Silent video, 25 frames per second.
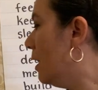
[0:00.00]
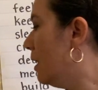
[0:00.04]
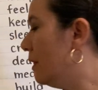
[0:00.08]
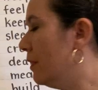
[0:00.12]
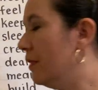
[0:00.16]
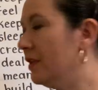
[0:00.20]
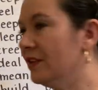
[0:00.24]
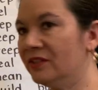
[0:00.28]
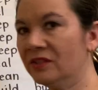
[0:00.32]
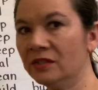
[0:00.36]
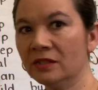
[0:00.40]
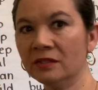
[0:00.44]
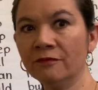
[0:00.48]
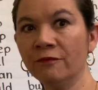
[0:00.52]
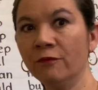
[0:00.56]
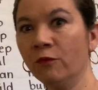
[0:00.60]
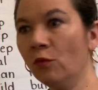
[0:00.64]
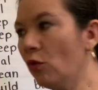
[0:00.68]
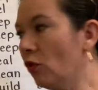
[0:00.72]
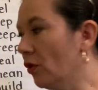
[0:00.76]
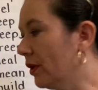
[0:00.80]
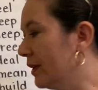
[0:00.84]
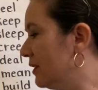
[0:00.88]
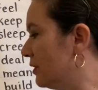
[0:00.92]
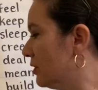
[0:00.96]
This is
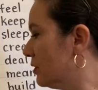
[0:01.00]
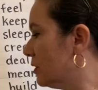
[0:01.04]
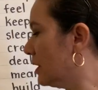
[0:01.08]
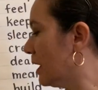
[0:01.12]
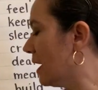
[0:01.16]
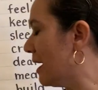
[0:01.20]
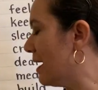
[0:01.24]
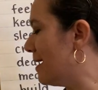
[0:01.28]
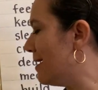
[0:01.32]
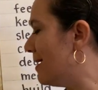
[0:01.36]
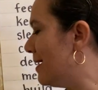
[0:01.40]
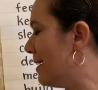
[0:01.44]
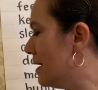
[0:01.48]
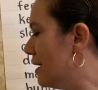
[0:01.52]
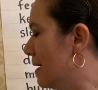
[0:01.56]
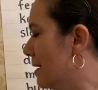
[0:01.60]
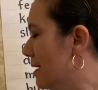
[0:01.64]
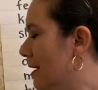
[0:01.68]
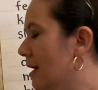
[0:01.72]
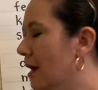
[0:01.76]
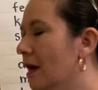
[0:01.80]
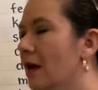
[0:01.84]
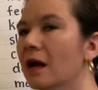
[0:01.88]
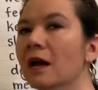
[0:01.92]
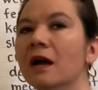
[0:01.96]
voiced, g,
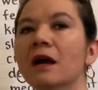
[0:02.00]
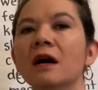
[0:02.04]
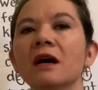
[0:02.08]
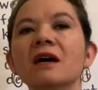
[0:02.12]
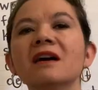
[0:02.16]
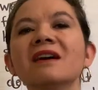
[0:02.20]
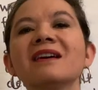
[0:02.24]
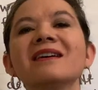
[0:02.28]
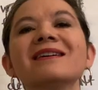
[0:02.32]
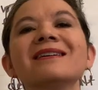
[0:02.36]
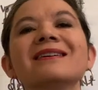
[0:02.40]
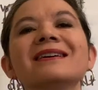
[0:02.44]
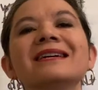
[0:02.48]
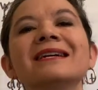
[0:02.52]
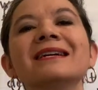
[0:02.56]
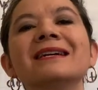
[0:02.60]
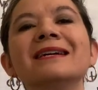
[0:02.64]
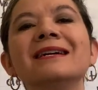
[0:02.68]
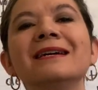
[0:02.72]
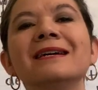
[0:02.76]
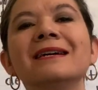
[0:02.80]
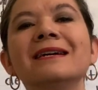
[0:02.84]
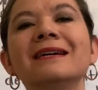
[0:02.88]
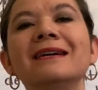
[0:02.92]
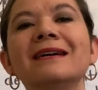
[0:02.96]

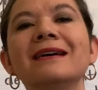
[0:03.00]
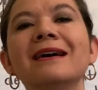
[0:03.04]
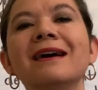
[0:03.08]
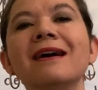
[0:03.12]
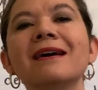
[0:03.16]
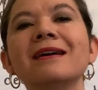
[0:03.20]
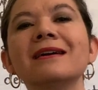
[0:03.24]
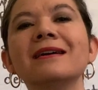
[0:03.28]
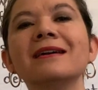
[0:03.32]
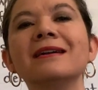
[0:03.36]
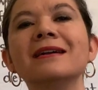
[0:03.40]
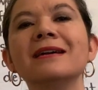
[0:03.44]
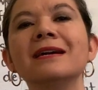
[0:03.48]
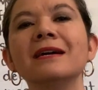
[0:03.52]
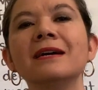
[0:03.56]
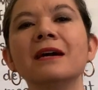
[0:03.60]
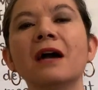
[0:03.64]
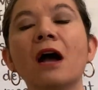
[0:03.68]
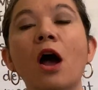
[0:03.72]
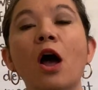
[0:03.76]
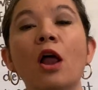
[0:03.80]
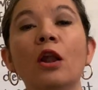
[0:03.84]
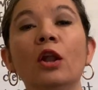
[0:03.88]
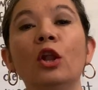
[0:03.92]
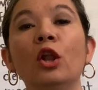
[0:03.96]
g, g,
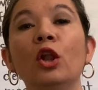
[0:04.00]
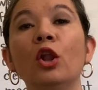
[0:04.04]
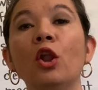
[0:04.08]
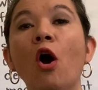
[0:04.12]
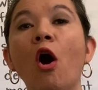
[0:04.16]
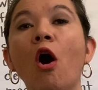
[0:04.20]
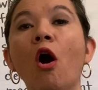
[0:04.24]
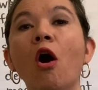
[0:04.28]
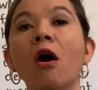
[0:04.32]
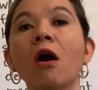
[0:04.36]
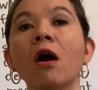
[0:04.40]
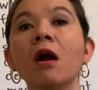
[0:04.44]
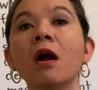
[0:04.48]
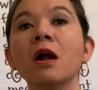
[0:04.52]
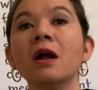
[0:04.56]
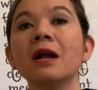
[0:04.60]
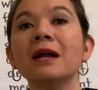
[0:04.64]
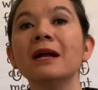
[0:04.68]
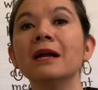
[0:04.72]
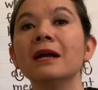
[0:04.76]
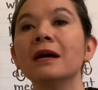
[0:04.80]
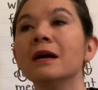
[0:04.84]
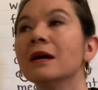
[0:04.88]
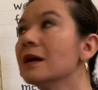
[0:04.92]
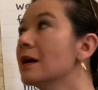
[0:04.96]

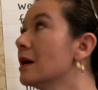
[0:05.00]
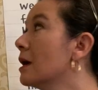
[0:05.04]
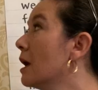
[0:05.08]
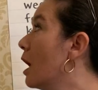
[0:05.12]
long,